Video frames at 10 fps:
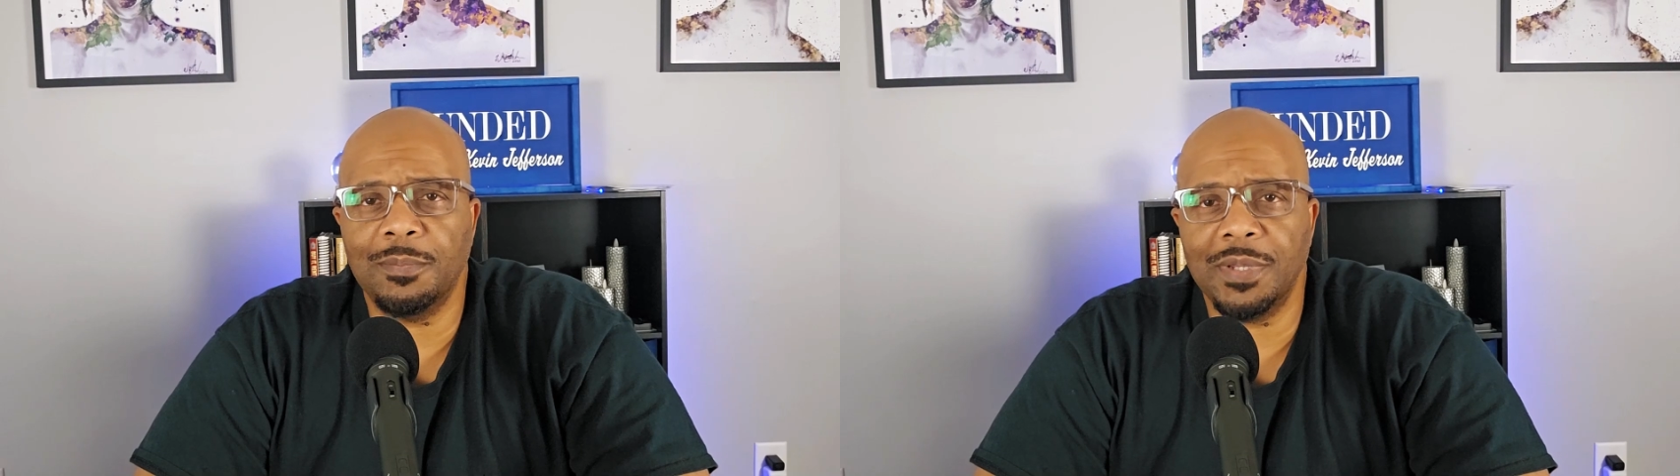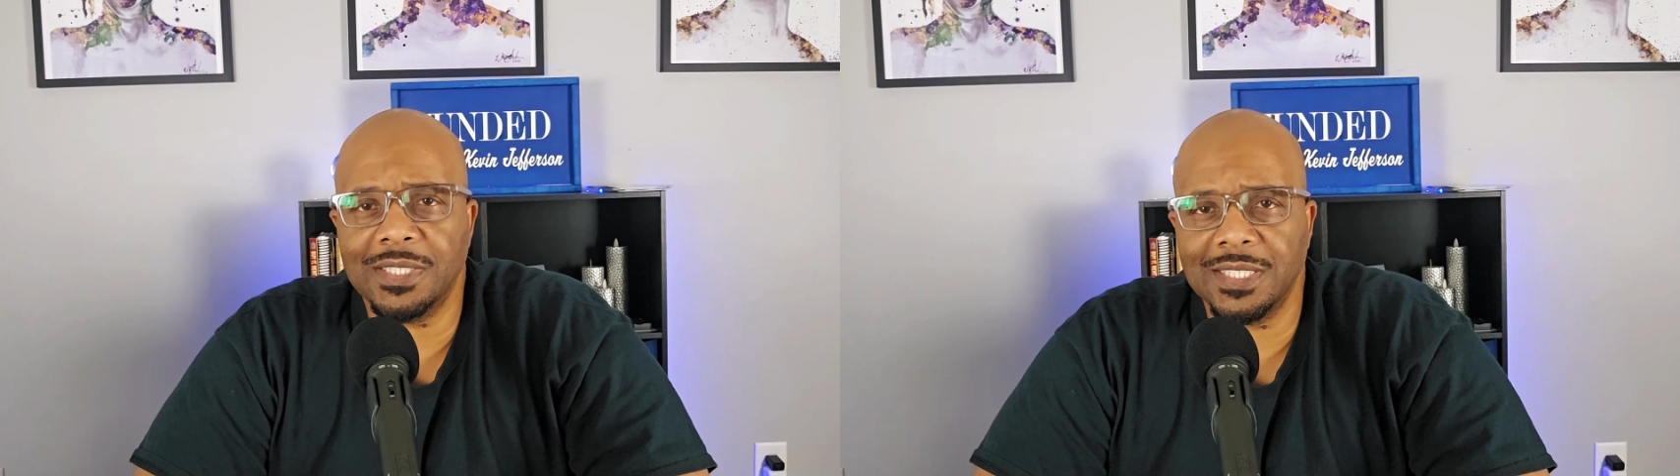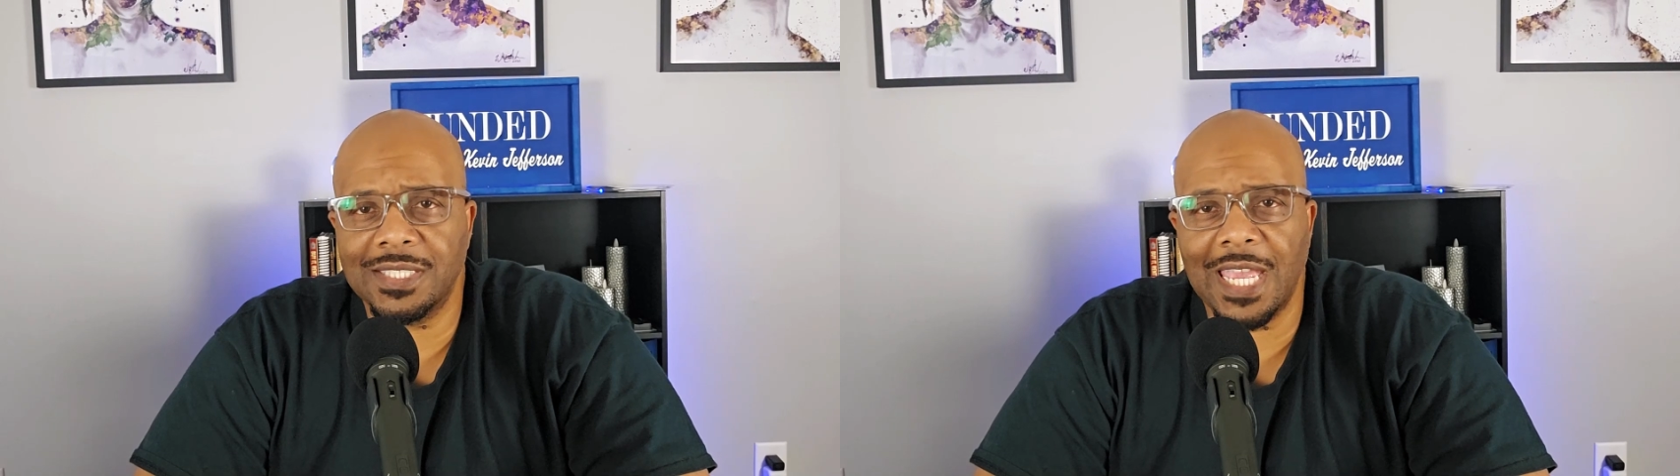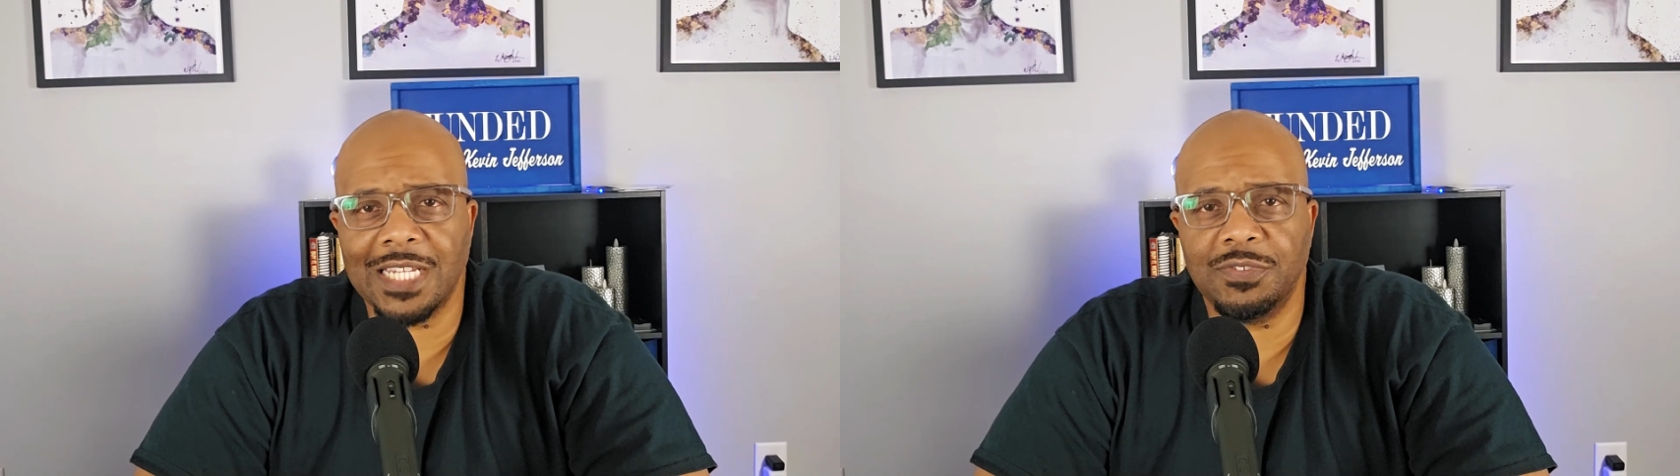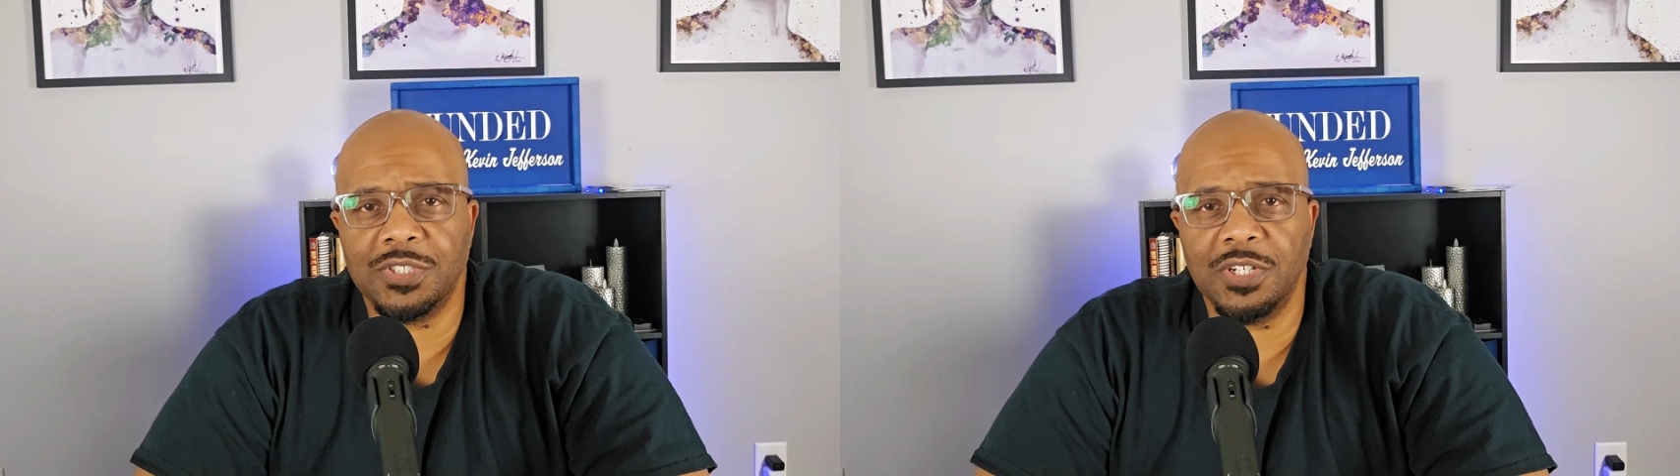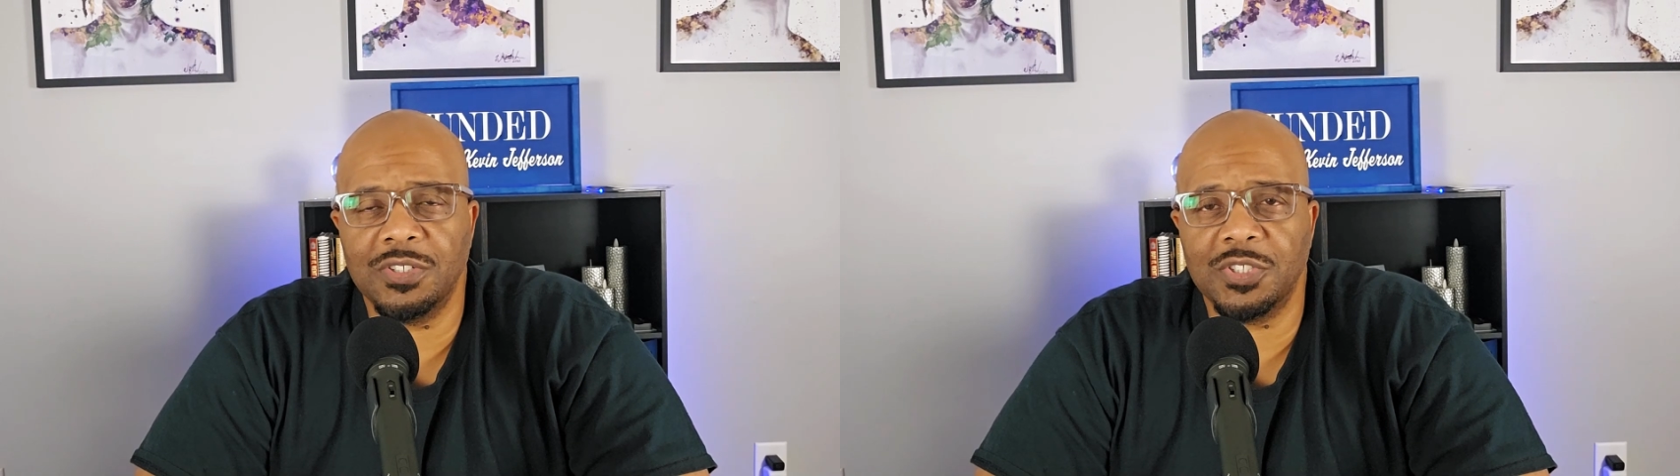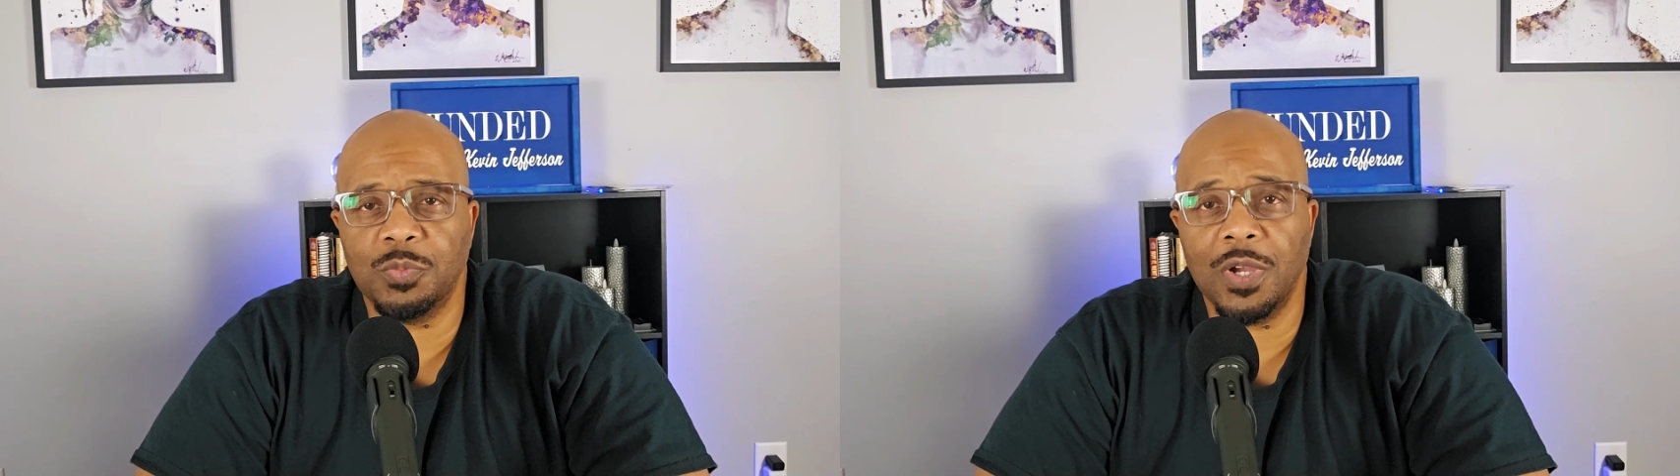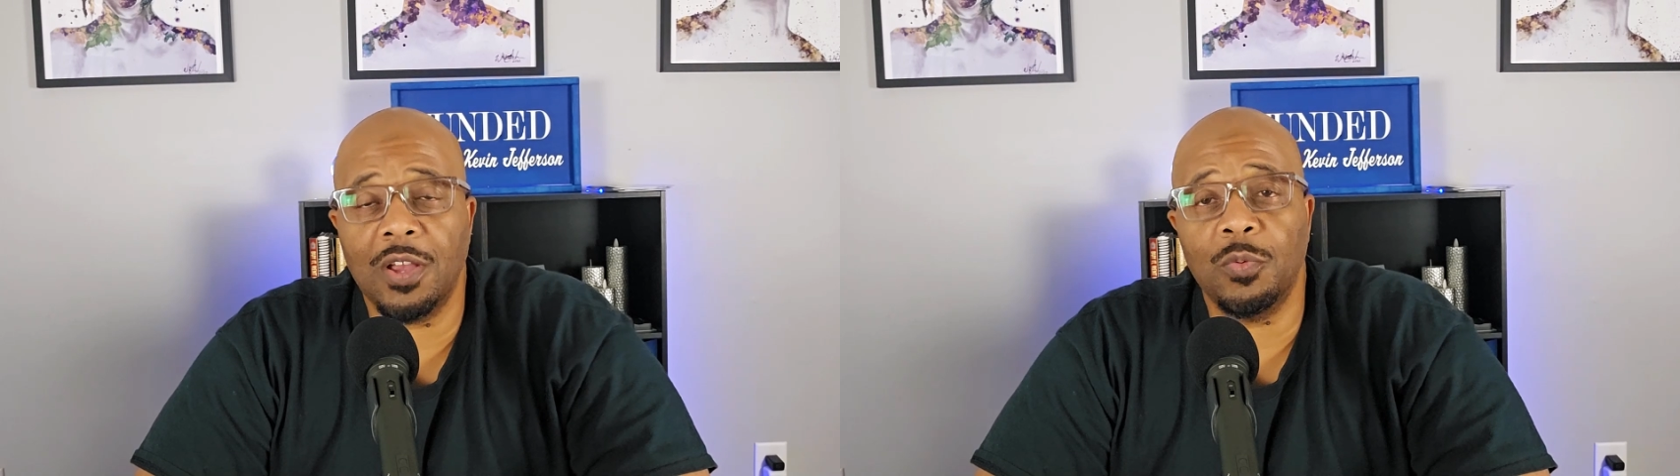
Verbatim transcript: business tax returns as well,